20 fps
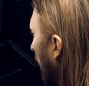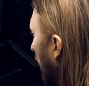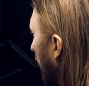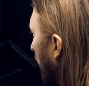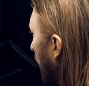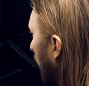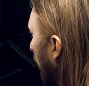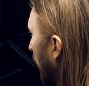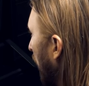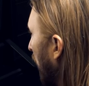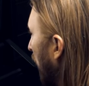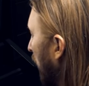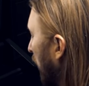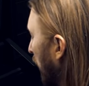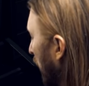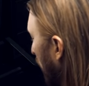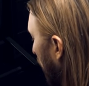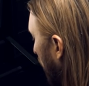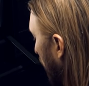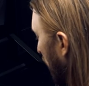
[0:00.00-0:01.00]
rack gear.
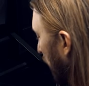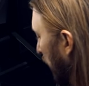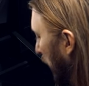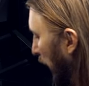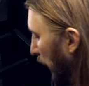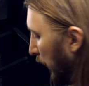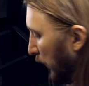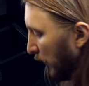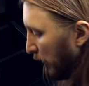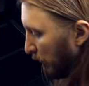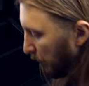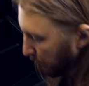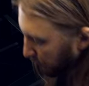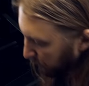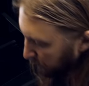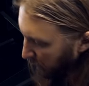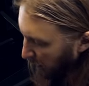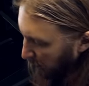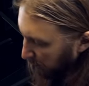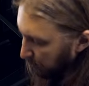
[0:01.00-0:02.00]
And
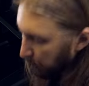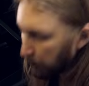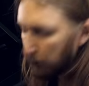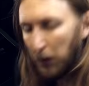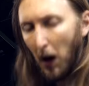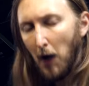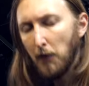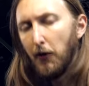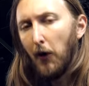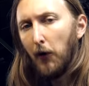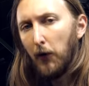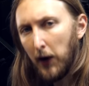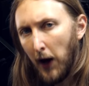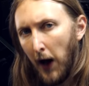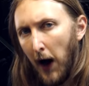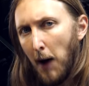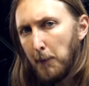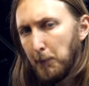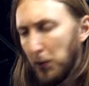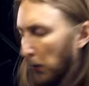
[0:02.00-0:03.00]
I'm very
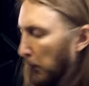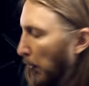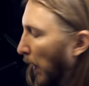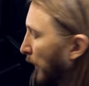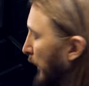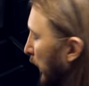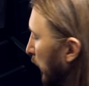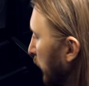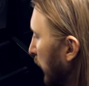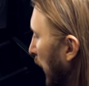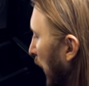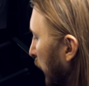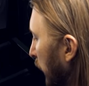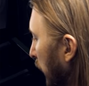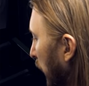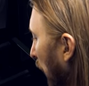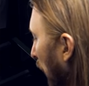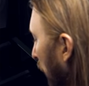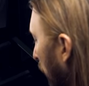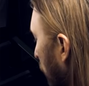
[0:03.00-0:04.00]
happy about this
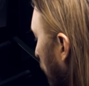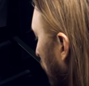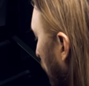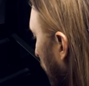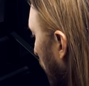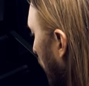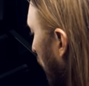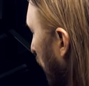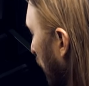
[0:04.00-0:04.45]
desk actually,